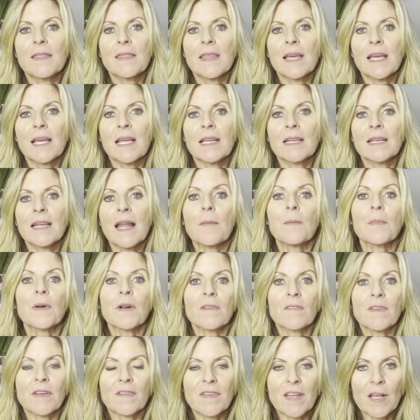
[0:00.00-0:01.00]
the number
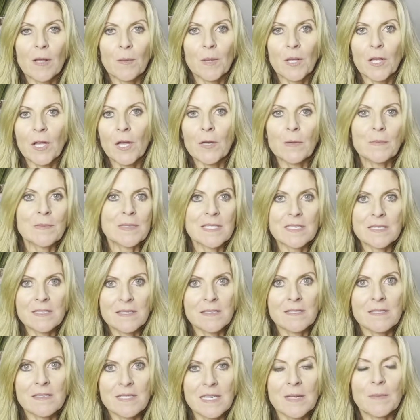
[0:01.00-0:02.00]
of available homes
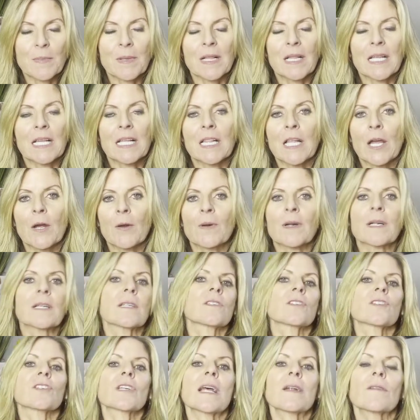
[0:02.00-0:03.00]
is typically lower
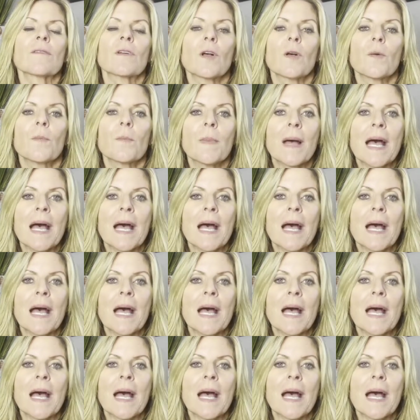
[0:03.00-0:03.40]
in general,